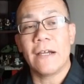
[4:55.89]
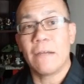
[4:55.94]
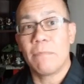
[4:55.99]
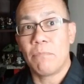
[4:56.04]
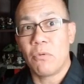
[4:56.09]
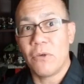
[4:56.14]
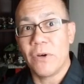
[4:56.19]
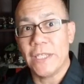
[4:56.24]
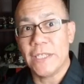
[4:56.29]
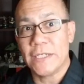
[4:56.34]

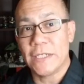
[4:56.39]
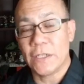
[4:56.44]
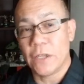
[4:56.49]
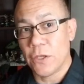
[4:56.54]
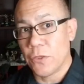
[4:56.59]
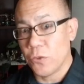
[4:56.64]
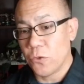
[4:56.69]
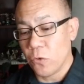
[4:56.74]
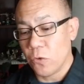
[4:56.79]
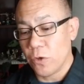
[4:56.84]
appointed
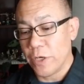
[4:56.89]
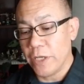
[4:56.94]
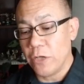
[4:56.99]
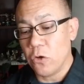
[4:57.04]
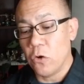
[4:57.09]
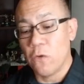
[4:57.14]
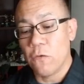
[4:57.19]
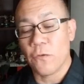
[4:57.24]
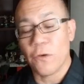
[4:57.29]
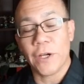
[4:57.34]
authority
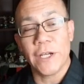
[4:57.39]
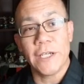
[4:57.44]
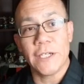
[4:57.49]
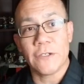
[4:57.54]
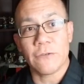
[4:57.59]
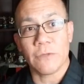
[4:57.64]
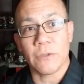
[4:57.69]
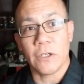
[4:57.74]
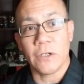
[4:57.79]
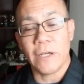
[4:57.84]
over
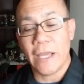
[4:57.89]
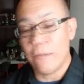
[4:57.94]
Israel.